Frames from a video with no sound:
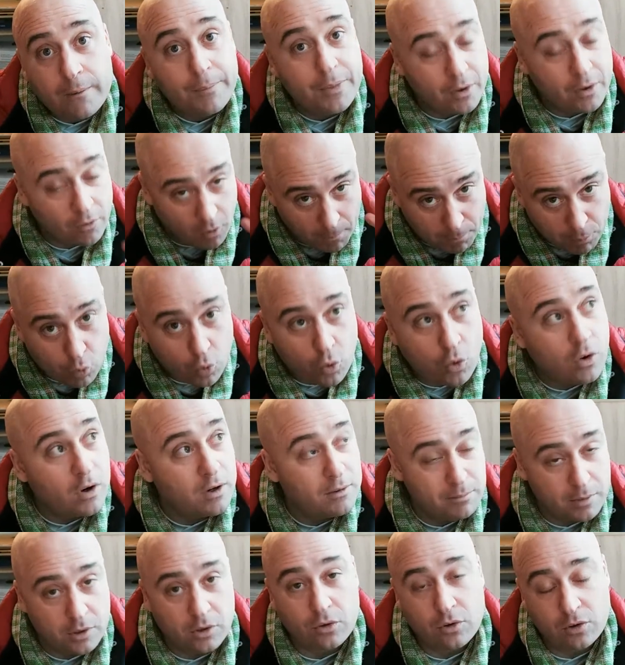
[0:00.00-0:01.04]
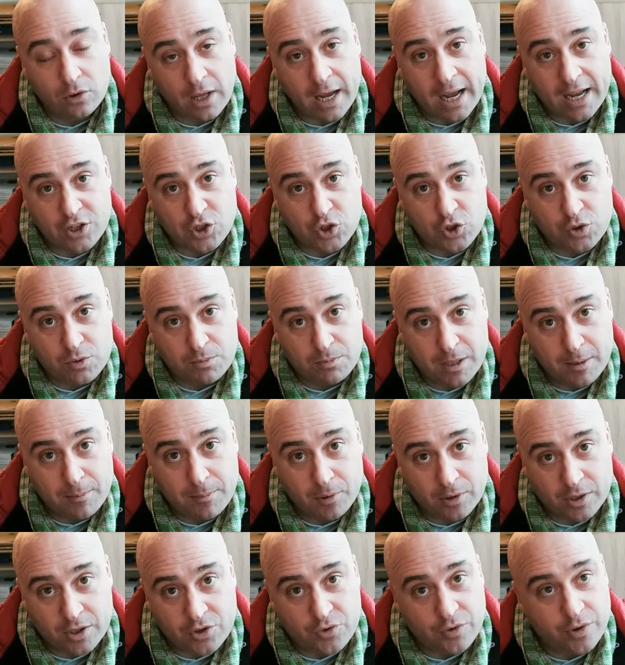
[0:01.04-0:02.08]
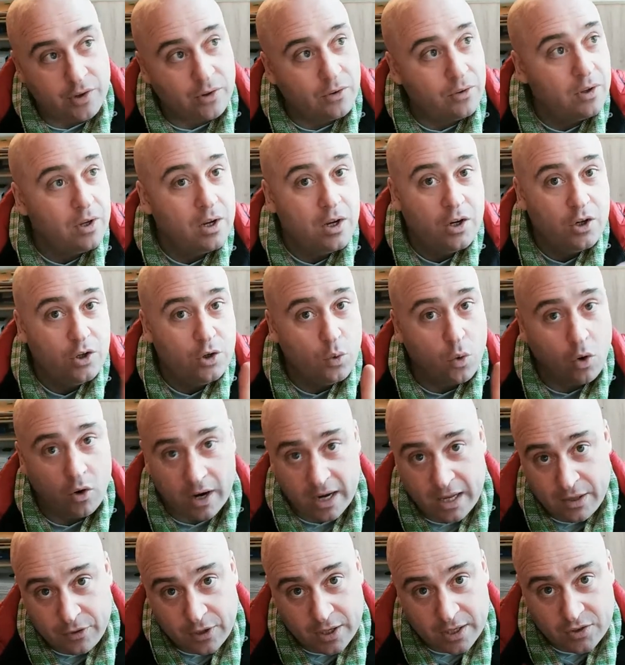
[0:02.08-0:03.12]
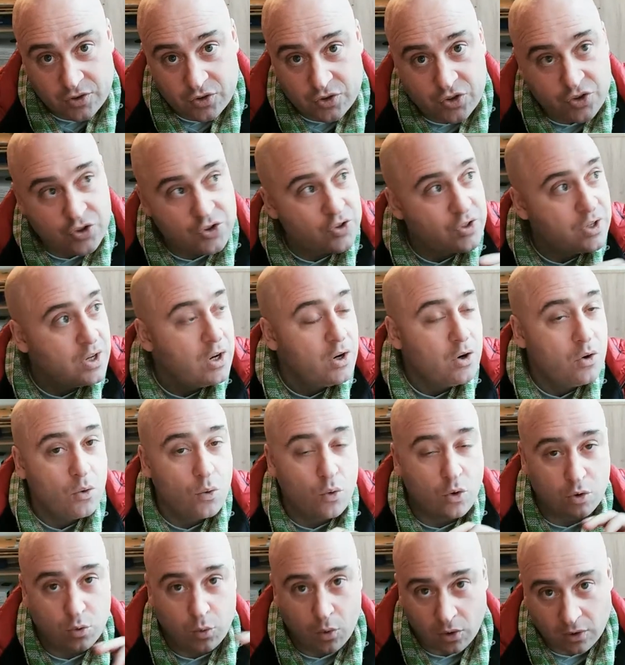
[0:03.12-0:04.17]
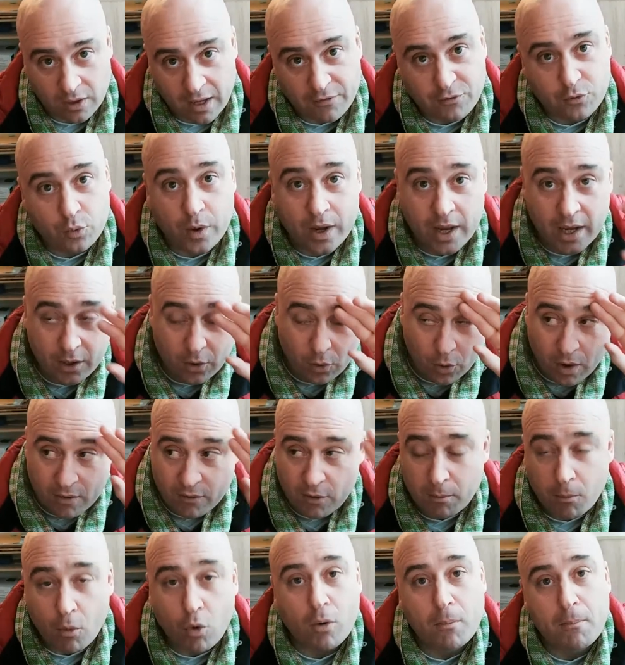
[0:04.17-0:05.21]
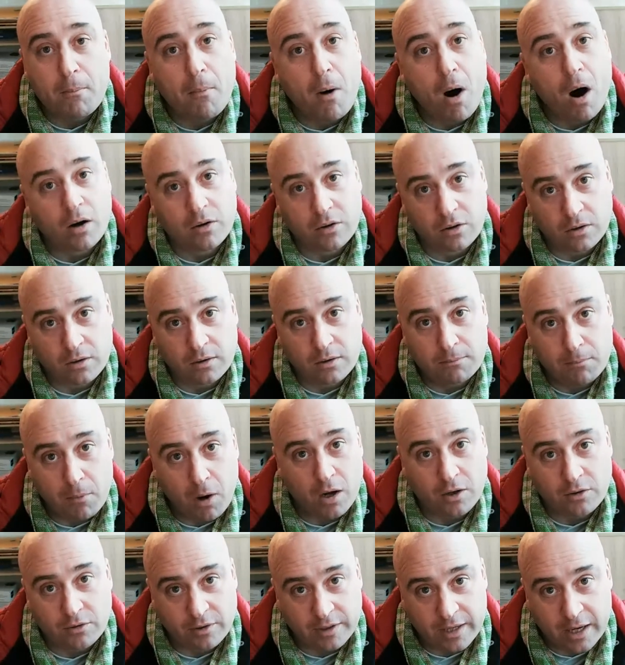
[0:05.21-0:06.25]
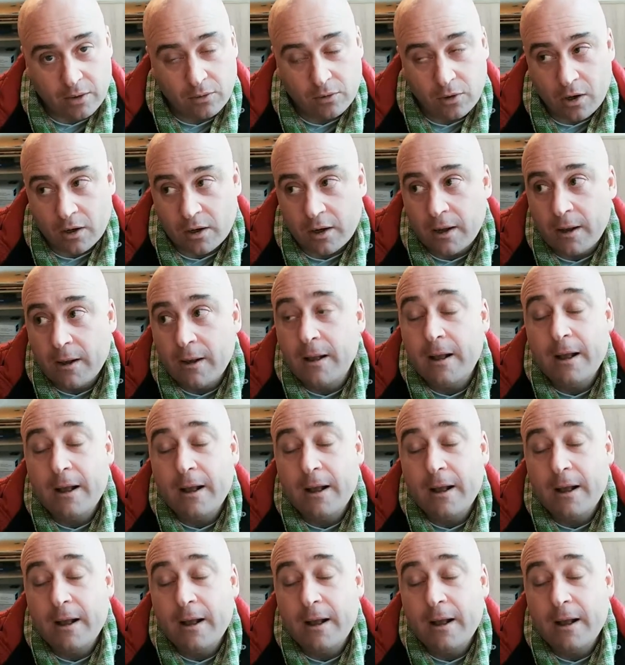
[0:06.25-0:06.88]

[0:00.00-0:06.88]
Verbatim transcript: There are poor and middle class people in Israel who are atheists, or who are left wing or have a more modern, moderate outlook,